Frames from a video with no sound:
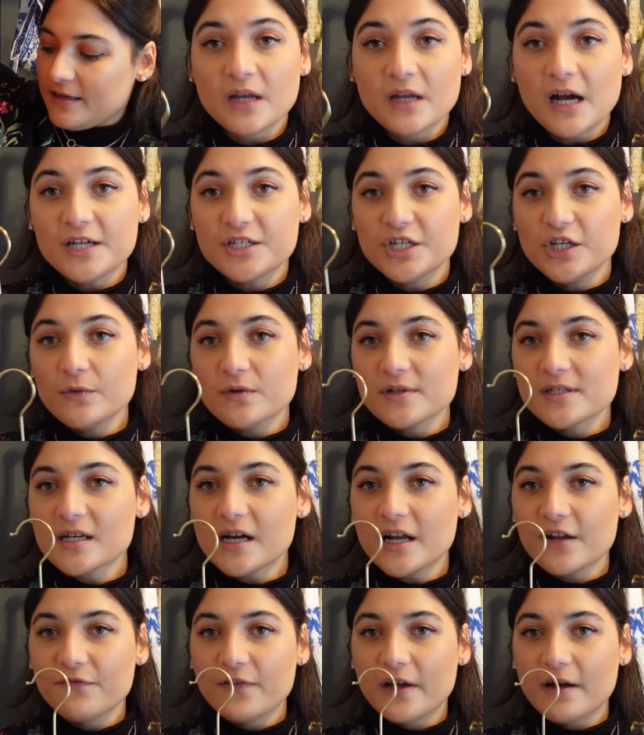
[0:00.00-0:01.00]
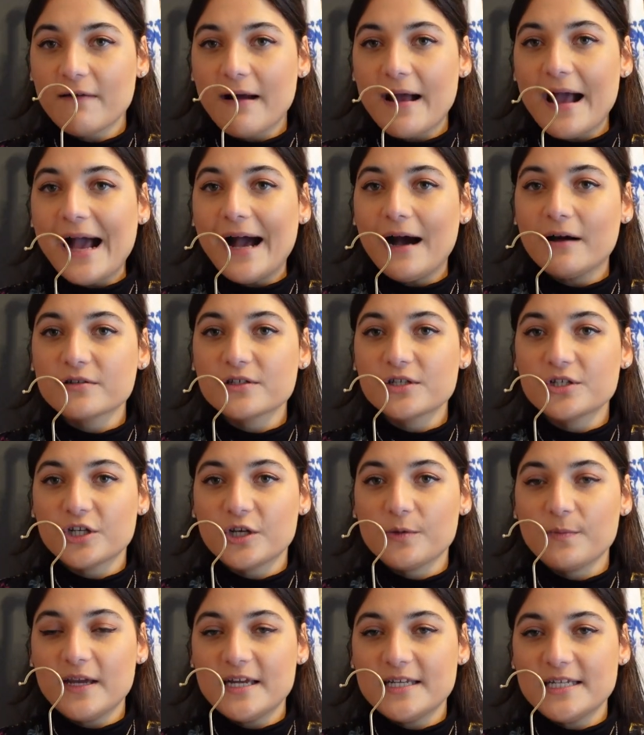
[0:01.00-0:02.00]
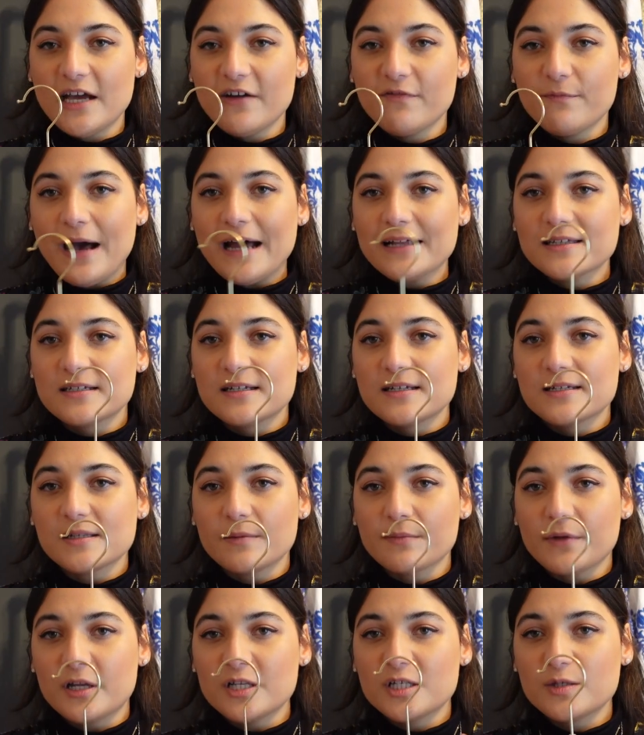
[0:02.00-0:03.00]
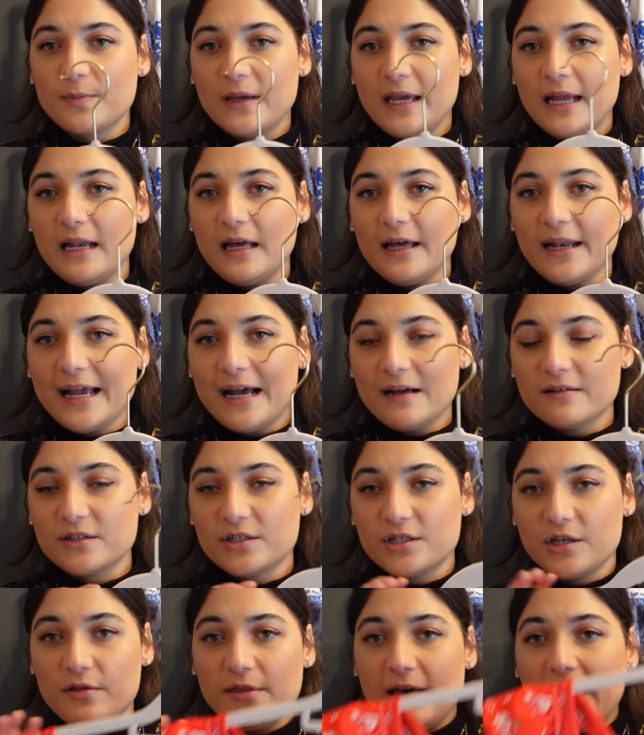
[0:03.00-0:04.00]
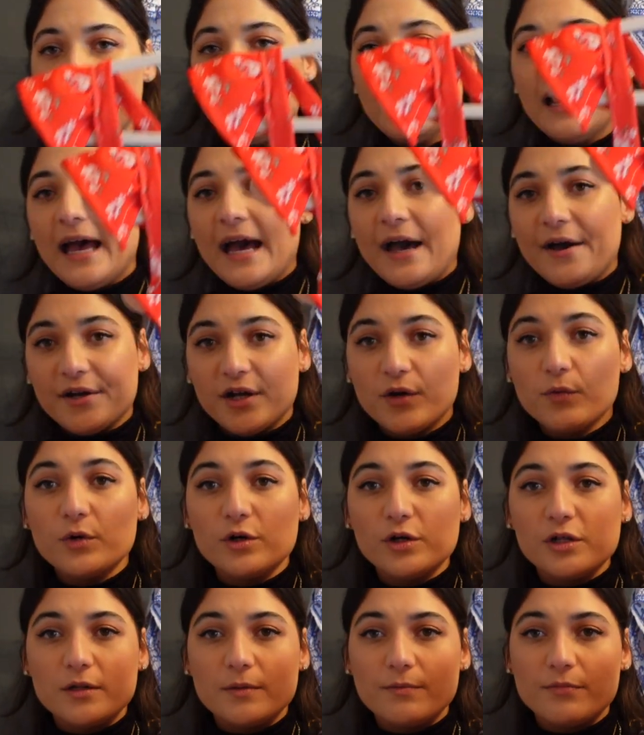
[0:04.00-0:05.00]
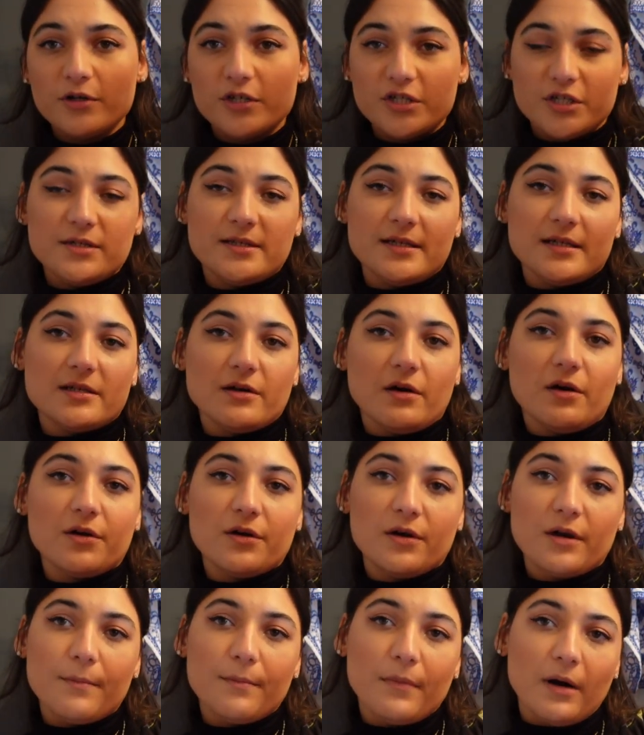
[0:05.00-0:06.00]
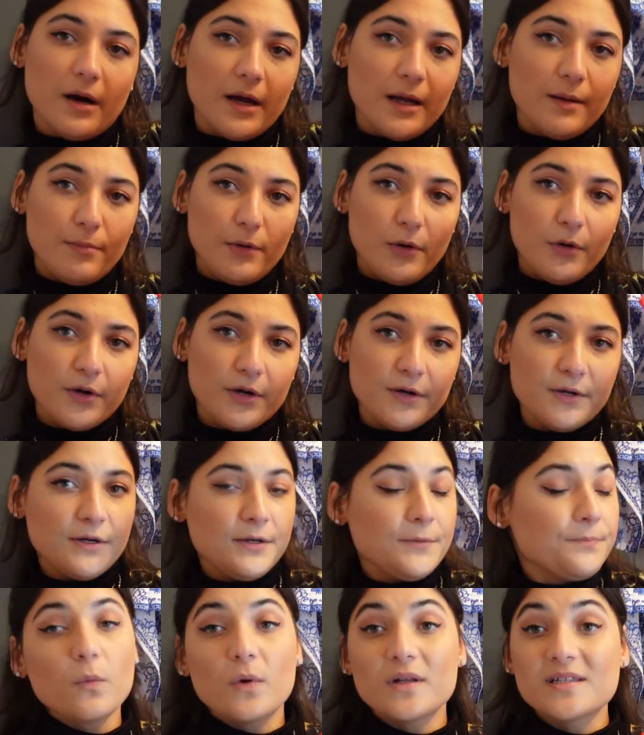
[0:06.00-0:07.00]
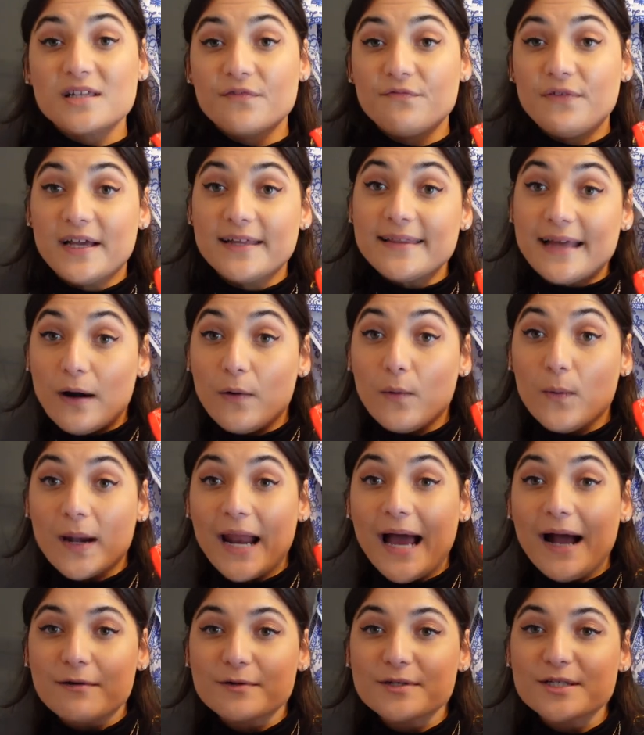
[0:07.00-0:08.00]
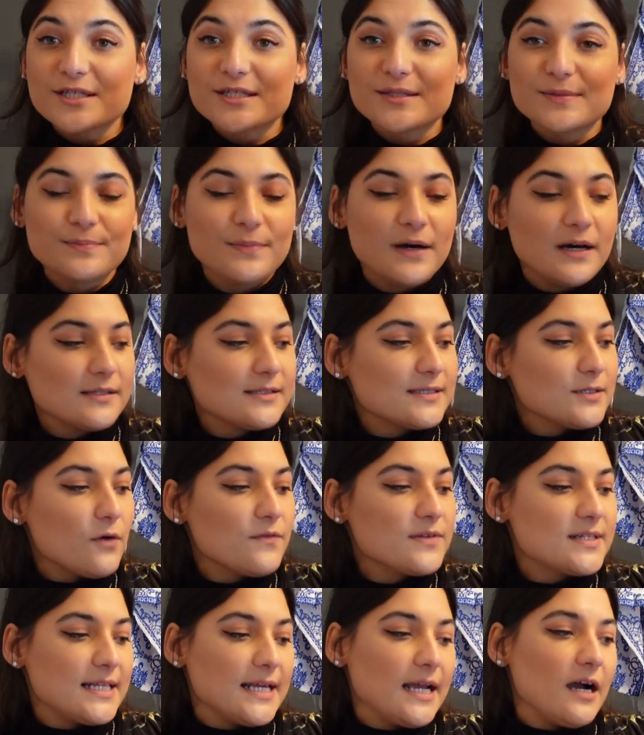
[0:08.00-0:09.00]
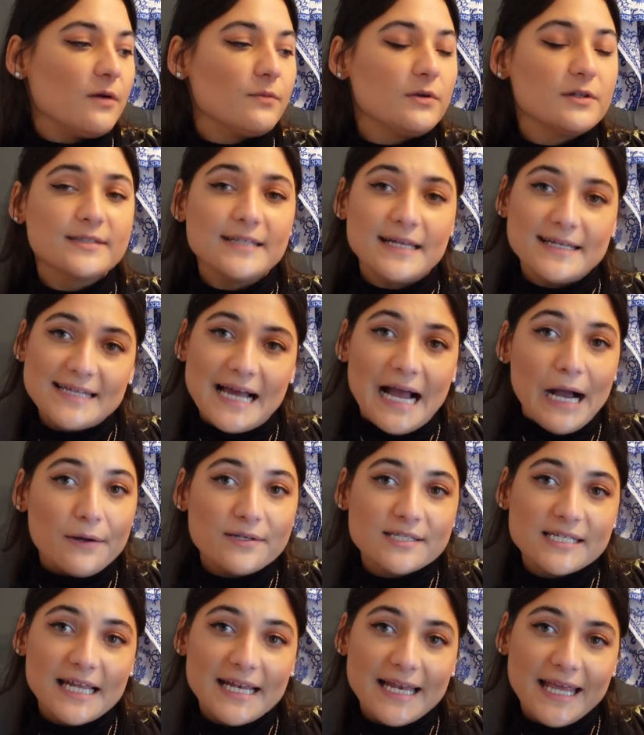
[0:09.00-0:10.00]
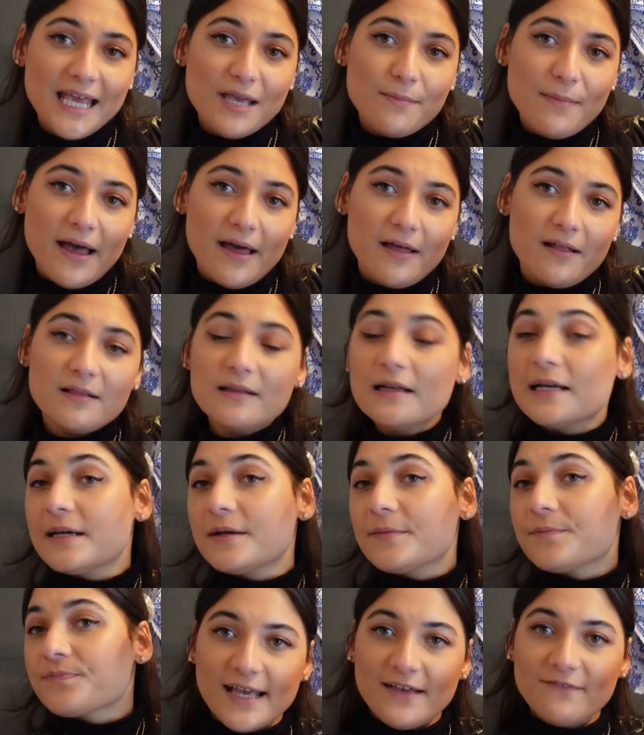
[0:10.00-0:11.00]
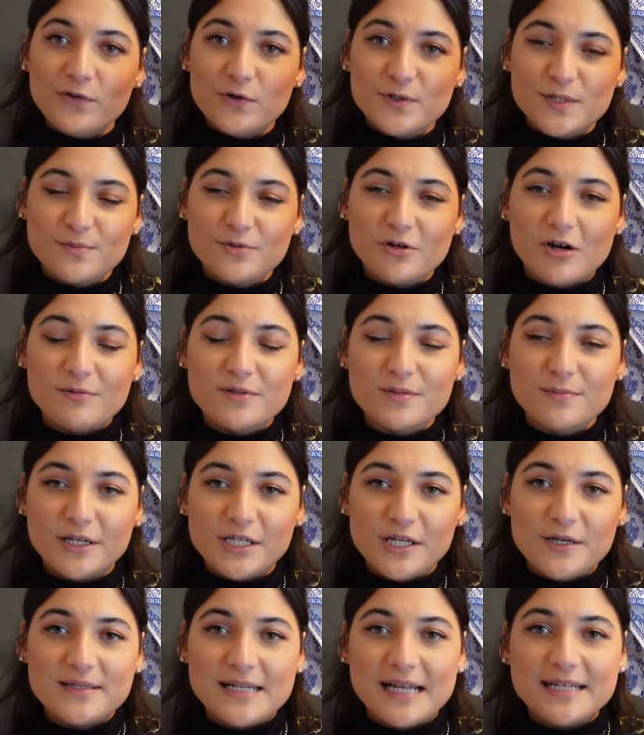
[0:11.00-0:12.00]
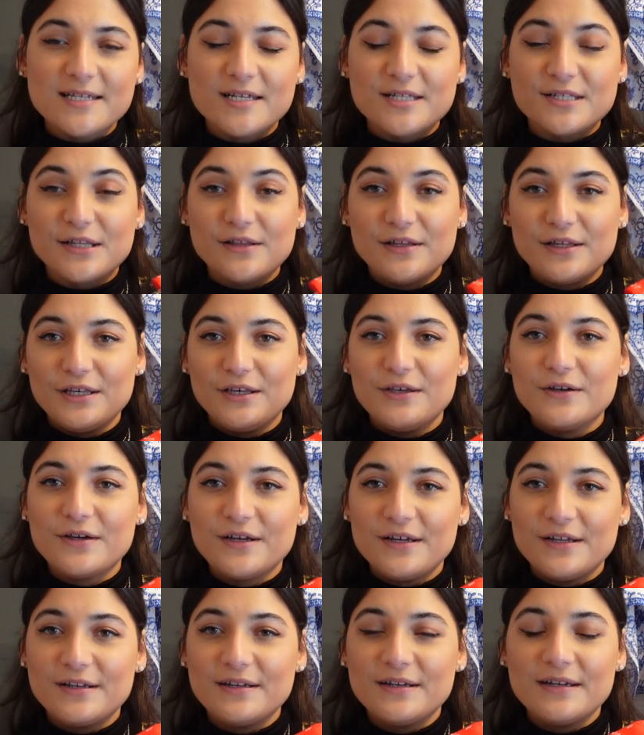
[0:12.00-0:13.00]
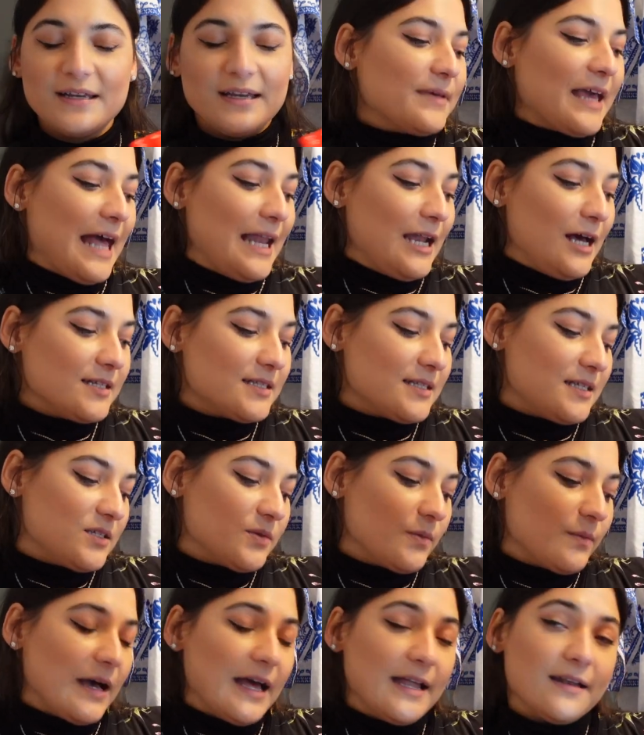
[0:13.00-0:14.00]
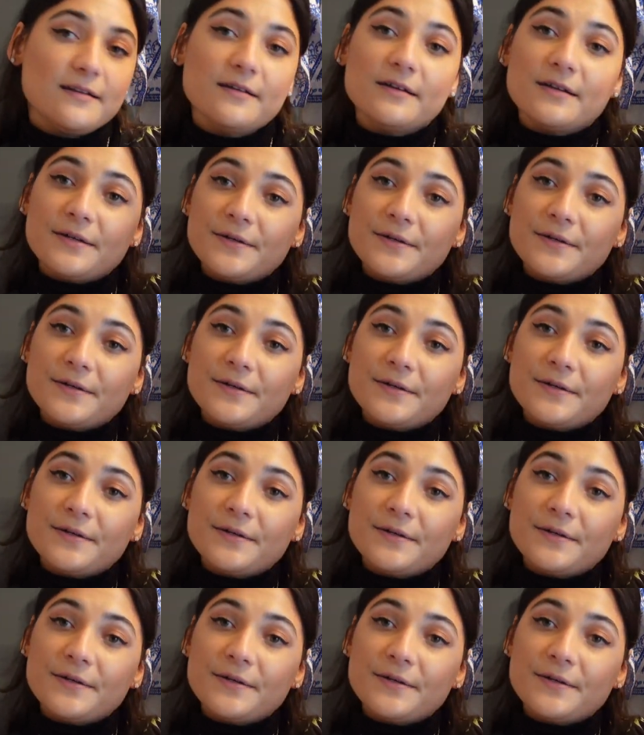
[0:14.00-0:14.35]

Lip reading: I do want to kind of figure out how to do PDF patterns. I'm going to be learning how to do that, and I will produce this on my blog once I figure that all out. But obviously I will send out an email if you're subscribed to my newsletter so that you can get alerted when